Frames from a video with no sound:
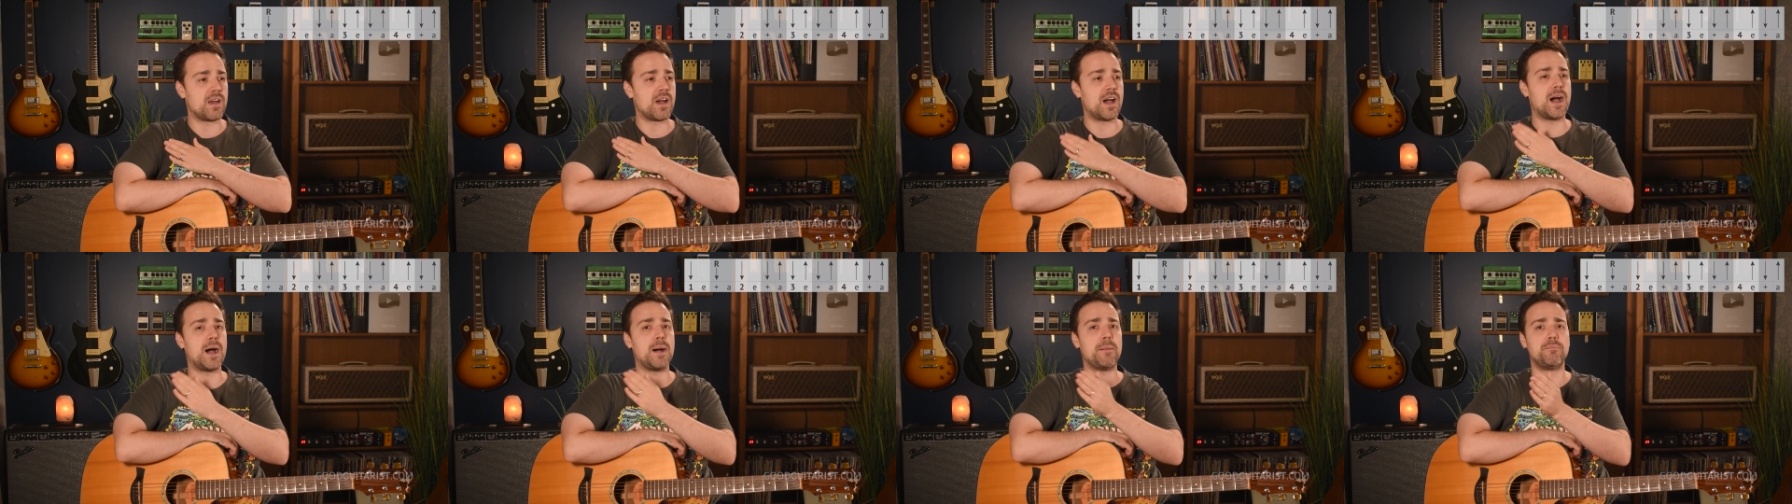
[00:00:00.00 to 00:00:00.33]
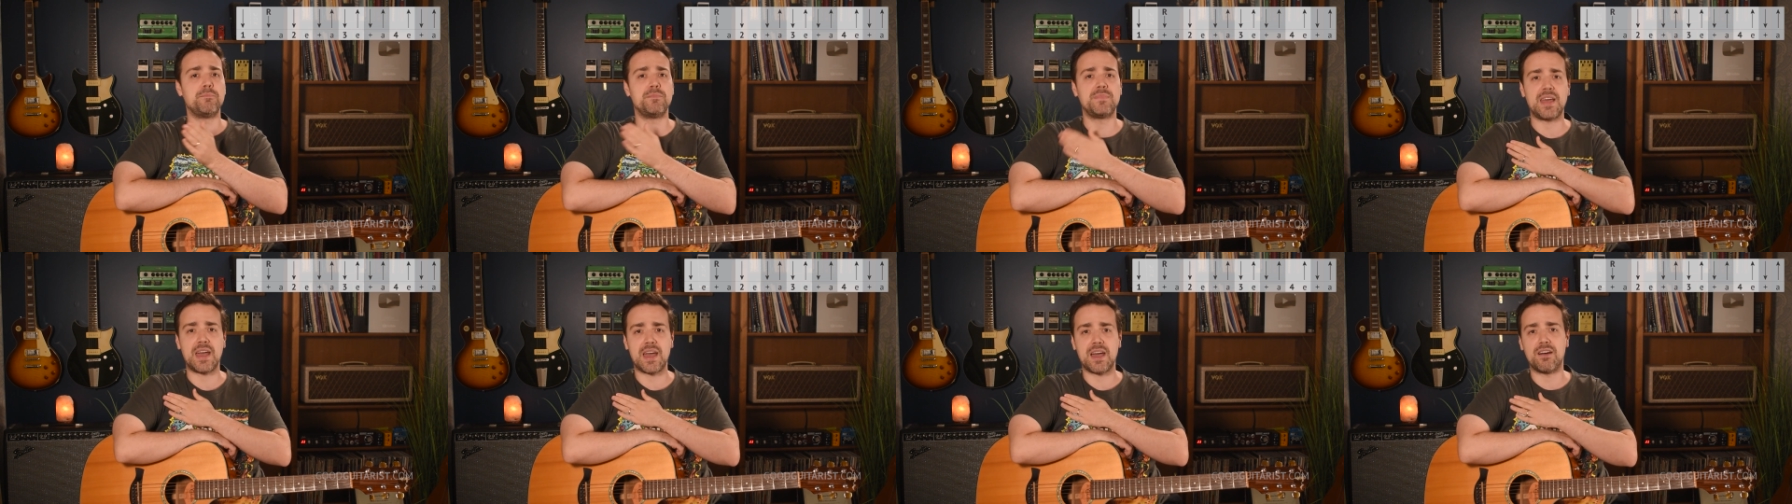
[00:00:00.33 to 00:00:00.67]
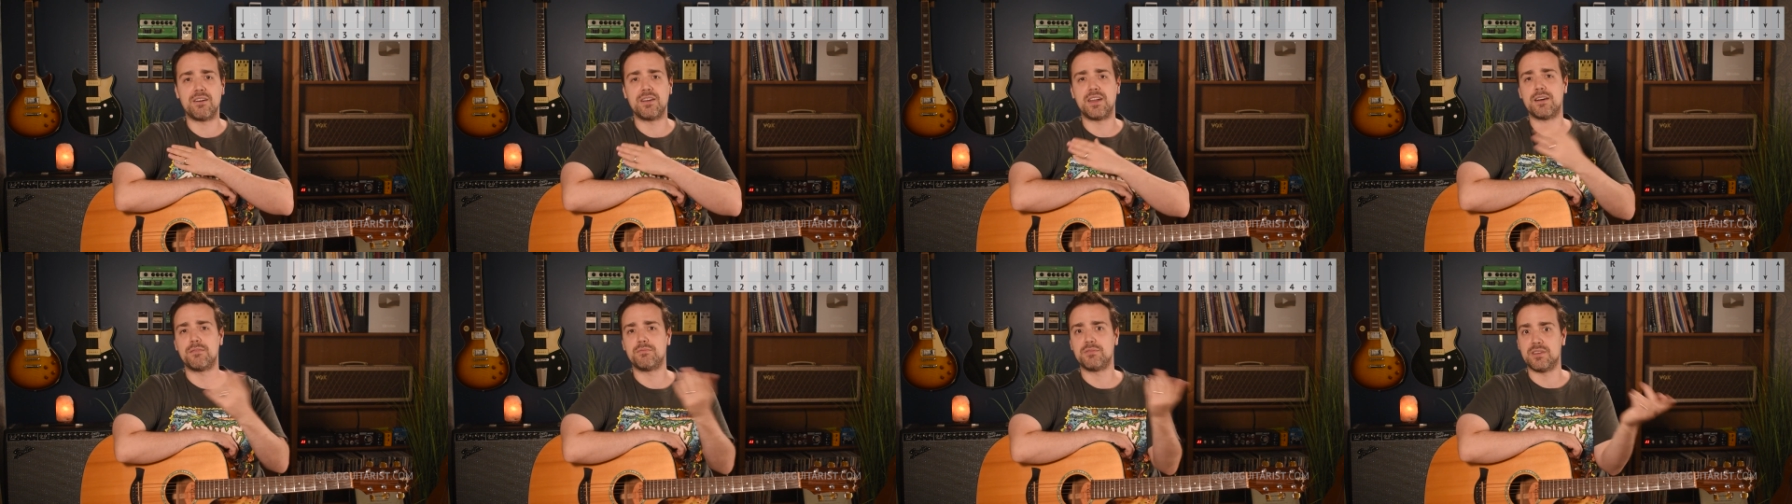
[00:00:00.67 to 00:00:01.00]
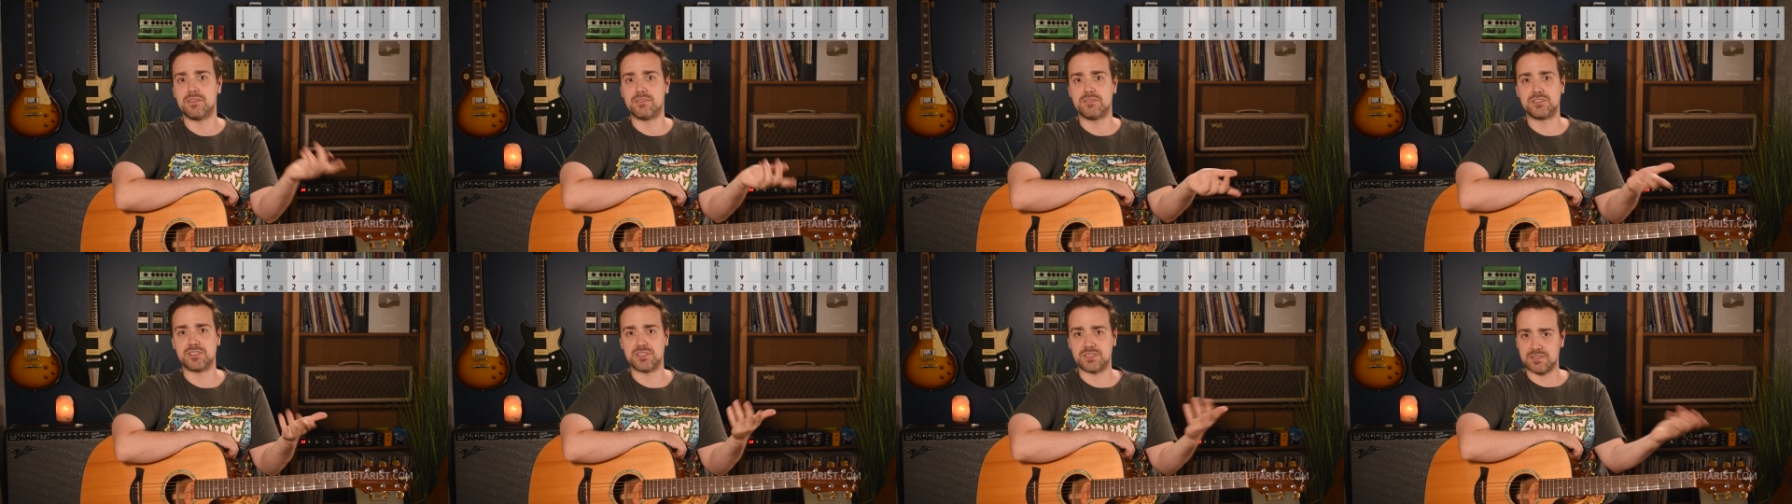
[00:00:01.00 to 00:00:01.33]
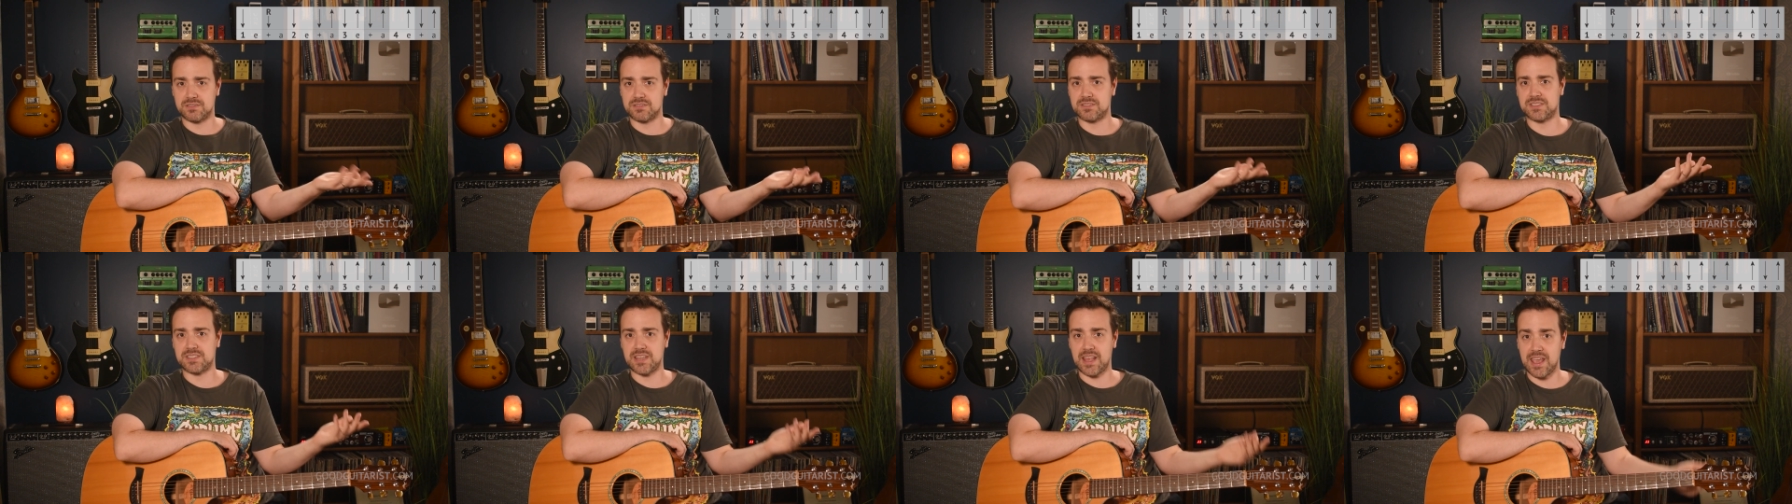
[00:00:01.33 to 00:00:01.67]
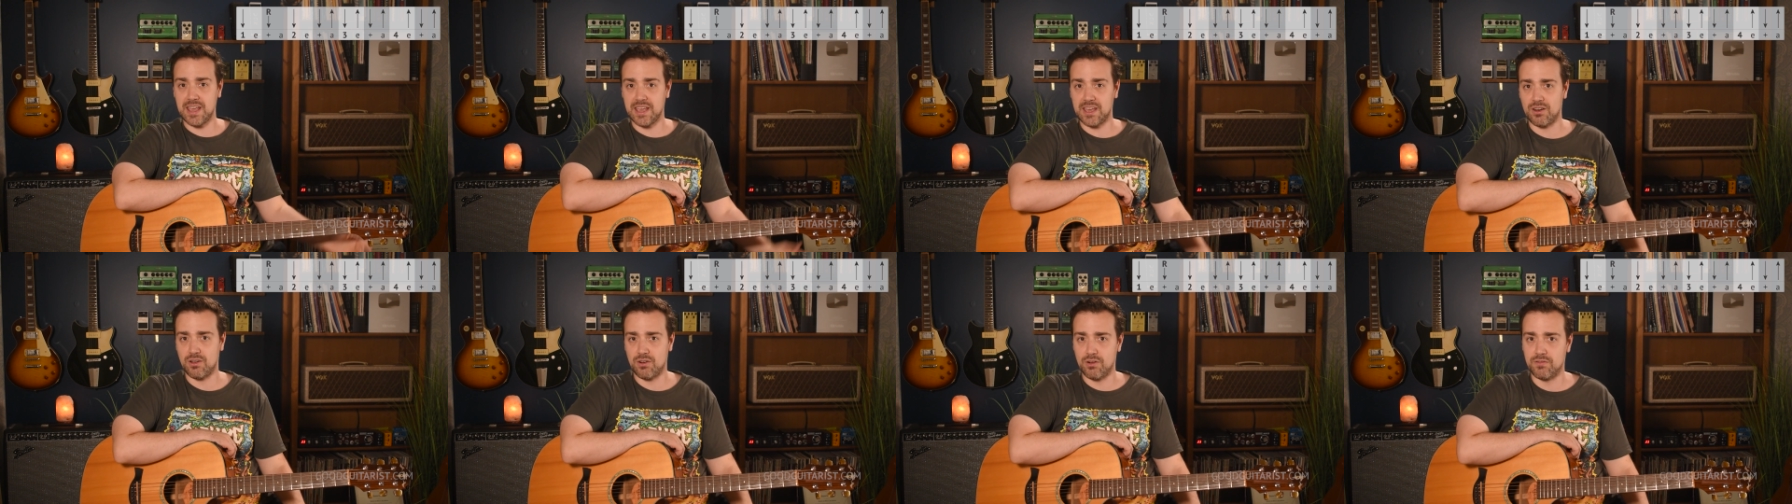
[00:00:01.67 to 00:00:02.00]
up, down, up, you know, just
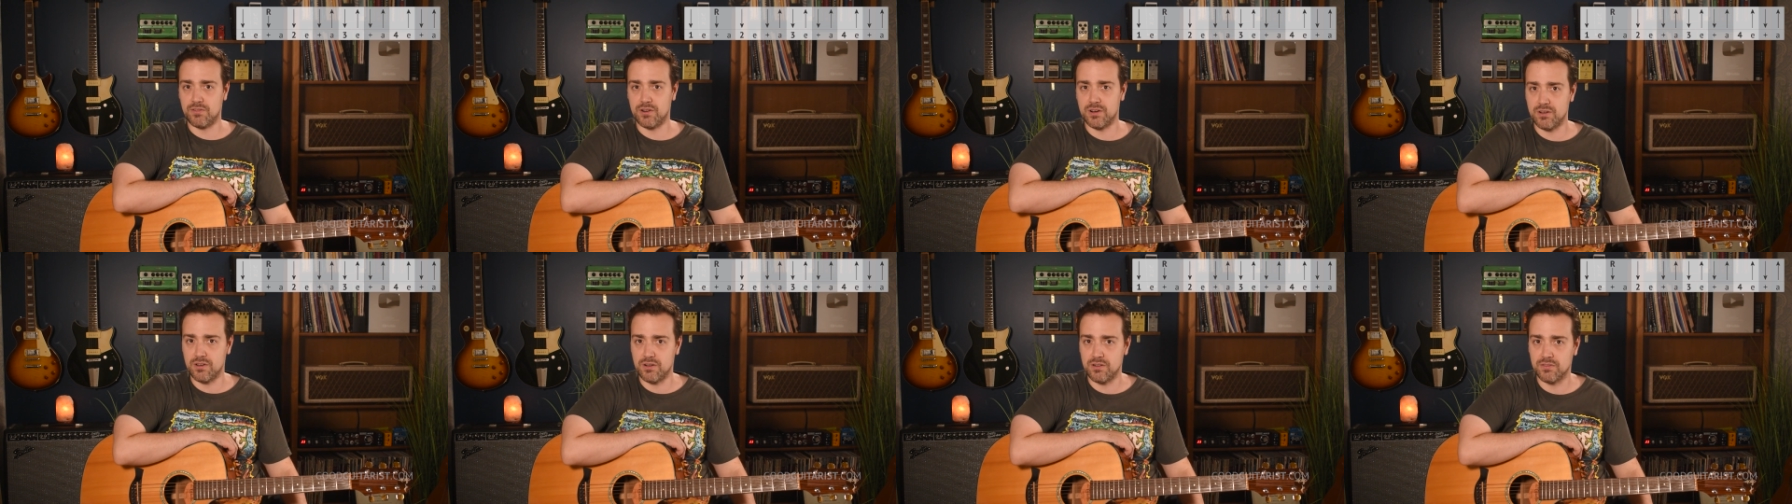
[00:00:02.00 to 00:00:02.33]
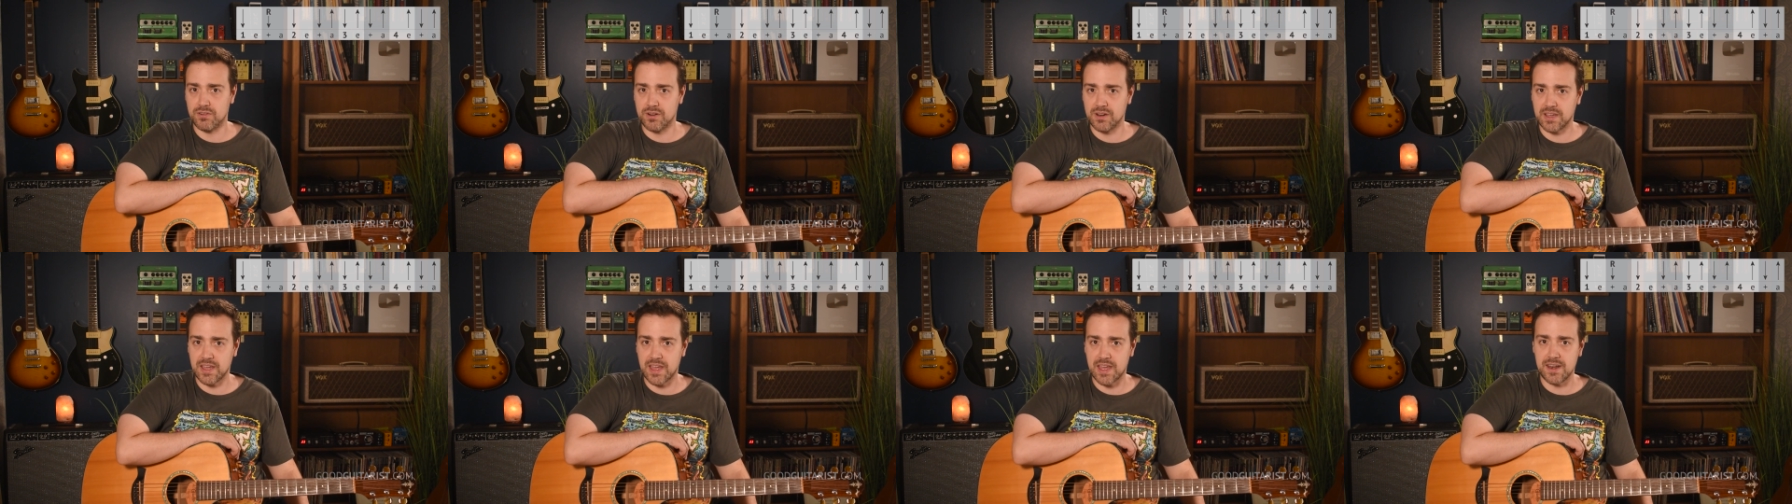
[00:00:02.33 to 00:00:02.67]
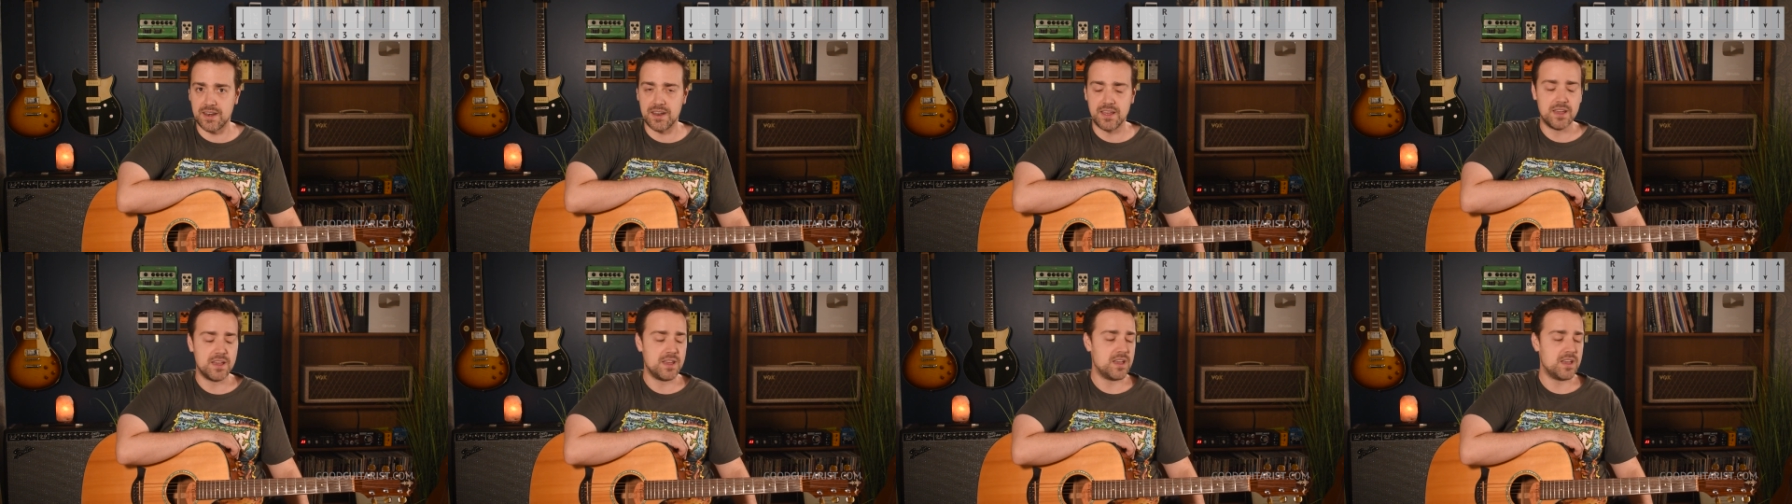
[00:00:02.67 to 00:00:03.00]
saying it over and over again.